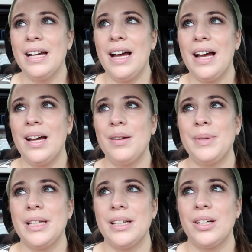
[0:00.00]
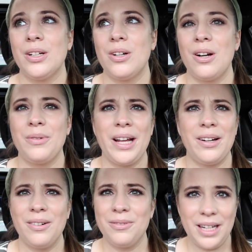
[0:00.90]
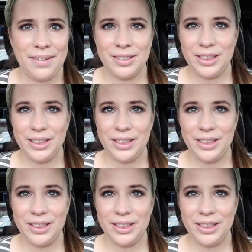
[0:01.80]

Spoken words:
heart rate or whatever,